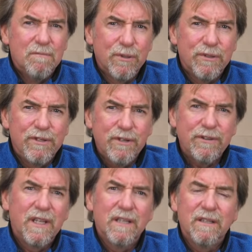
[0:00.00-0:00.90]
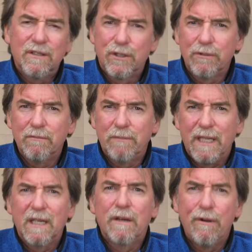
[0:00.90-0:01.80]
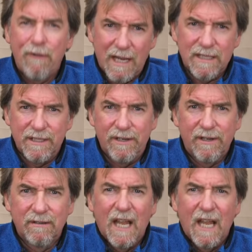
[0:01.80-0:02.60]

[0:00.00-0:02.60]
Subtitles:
but nothing that couldn't be corrected.